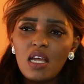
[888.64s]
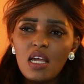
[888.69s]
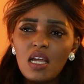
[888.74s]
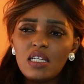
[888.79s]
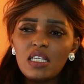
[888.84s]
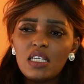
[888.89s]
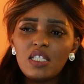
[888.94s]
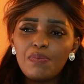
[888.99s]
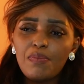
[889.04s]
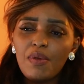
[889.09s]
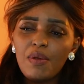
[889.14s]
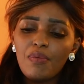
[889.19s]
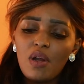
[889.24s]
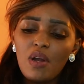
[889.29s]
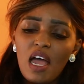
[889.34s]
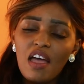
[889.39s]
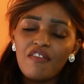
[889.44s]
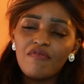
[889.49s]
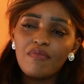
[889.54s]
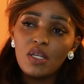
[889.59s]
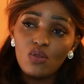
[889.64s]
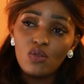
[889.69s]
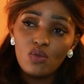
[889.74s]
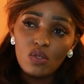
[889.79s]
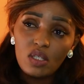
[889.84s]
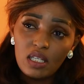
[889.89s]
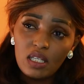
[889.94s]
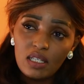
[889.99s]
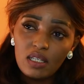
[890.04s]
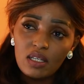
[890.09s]
These people have been
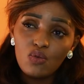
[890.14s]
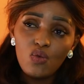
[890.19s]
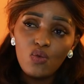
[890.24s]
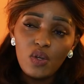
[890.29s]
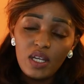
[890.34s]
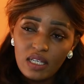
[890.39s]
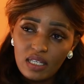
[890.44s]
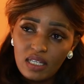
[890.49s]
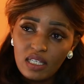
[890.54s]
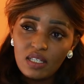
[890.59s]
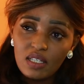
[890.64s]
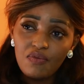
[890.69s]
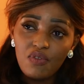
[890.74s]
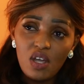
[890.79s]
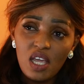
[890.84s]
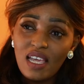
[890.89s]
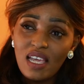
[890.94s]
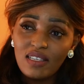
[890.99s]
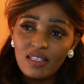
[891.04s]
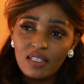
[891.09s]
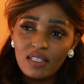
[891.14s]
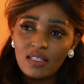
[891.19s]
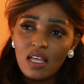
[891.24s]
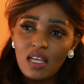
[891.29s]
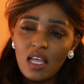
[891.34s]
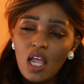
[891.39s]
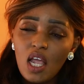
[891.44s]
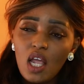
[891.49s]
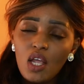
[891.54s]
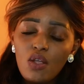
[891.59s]
doing this for ages.
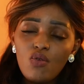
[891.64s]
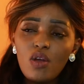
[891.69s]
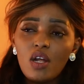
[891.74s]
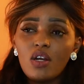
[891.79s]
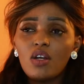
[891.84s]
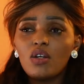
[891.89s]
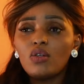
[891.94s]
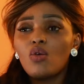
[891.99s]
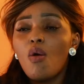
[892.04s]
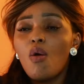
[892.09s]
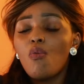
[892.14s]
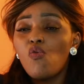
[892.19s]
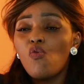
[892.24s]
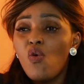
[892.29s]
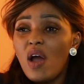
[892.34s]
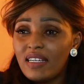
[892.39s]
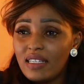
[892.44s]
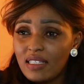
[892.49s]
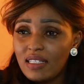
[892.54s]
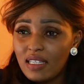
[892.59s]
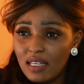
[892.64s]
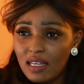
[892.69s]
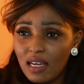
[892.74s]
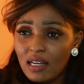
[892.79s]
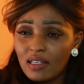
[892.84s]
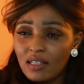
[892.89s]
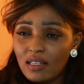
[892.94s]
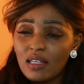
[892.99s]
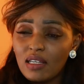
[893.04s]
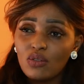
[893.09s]
You cannot come one day
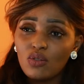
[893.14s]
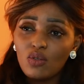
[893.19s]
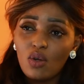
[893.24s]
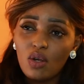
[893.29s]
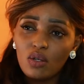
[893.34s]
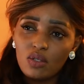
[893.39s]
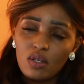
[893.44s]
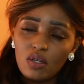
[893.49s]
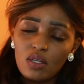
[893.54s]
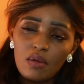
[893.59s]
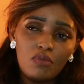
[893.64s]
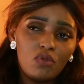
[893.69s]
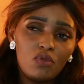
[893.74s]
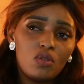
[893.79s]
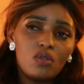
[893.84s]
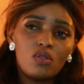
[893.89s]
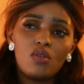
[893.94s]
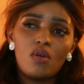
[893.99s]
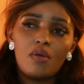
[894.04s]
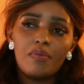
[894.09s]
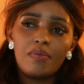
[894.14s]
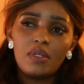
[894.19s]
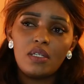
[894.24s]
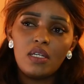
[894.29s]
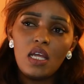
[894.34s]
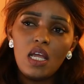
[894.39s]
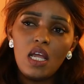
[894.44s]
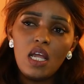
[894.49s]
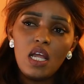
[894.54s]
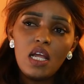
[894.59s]
and then talk to them to stop it.
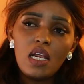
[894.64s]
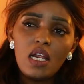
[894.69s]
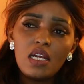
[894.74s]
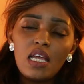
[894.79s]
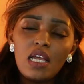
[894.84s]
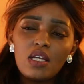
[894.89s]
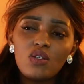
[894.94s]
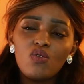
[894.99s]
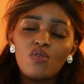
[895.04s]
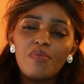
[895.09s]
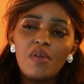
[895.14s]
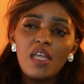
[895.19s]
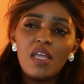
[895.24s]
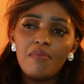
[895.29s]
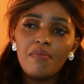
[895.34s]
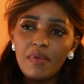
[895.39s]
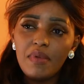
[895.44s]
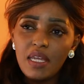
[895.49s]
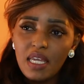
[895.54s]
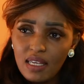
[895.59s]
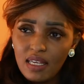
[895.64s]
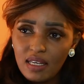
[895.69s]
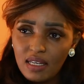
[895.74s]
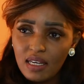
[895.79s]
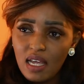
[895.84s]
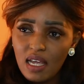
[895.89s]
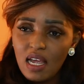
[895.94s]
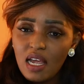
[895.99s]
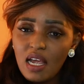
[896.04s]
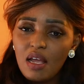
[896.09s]
There should be a
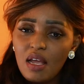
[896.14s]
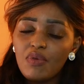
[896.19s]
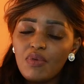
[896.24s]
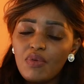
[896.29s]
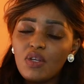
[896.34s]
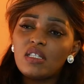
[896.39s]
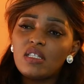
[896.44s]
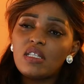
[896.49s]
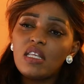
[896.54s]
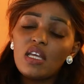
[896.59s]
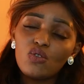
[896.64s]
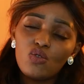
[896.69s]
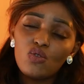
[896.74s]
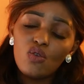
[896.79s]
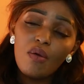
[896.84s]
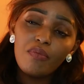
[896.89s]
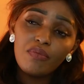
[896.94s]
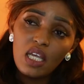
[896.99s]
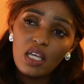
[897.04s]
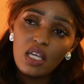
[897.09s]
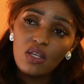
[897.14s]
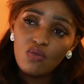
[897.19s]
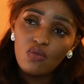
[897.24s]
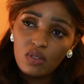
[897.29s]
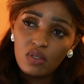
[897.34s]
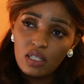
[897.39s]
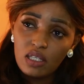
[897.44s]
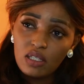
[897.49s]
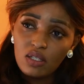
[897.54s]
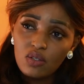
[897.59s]
mean, because they
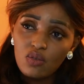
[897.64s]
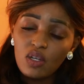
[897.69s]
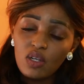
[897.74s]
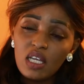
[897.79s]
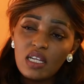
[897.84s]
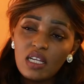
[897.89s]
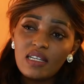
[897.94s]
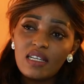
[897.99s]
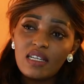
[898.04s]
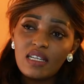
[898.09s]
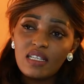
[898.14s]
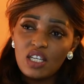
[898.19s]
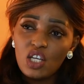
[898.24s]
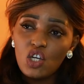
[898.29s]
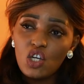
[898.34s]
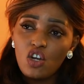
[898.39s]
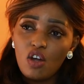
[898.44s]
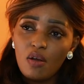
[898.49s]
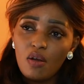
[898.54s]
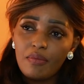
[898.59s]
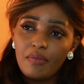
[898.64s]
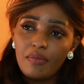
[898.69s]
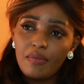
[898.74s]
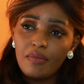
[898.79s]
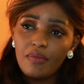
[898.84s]
use it to generate income.